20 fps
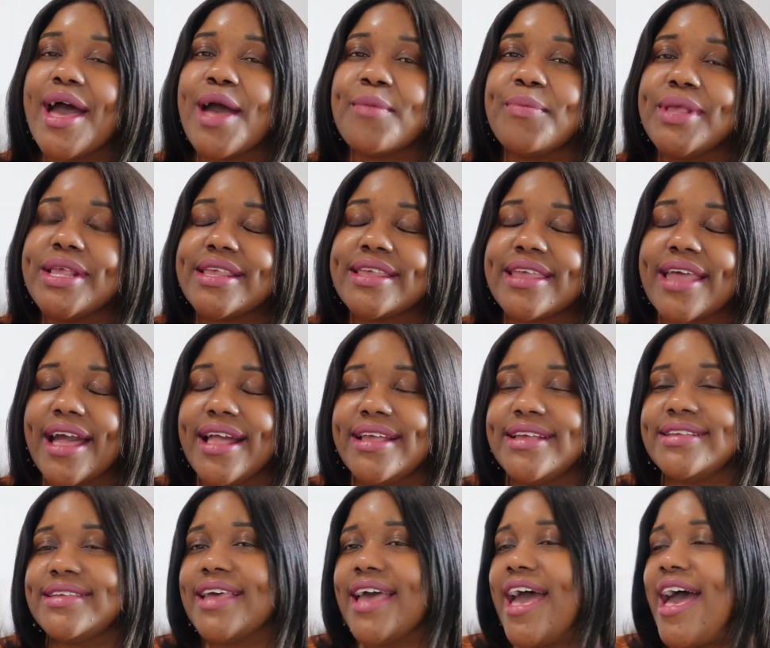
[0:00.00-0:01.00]
I'm
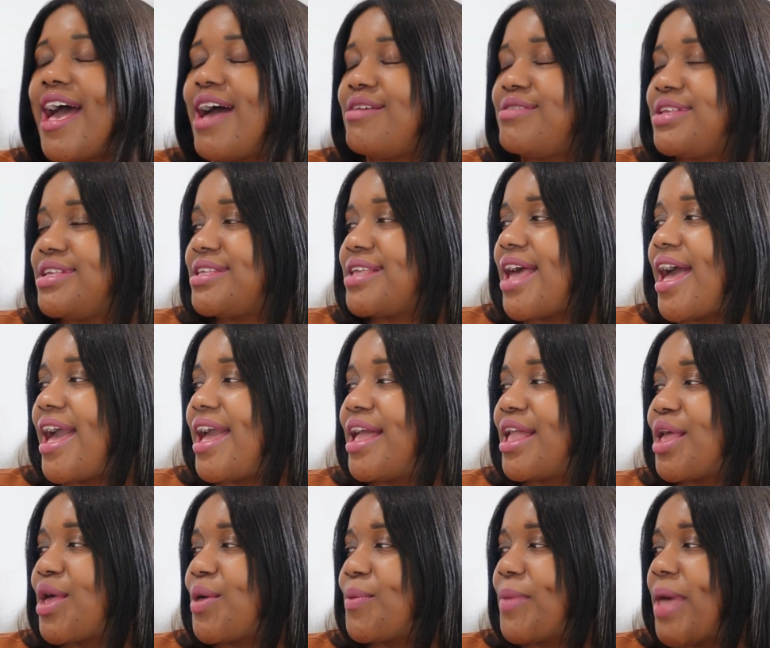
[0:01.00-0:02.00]
excited to have this
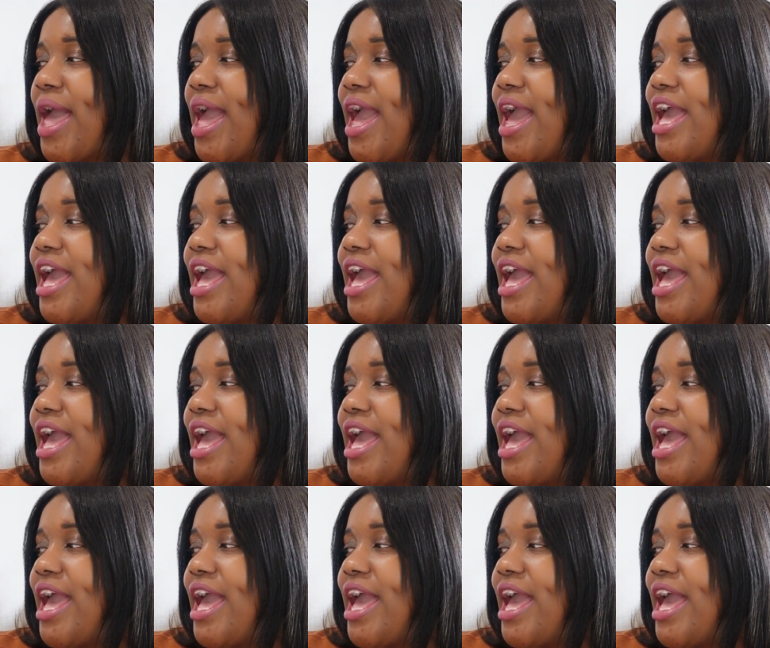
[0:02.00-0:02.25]
item.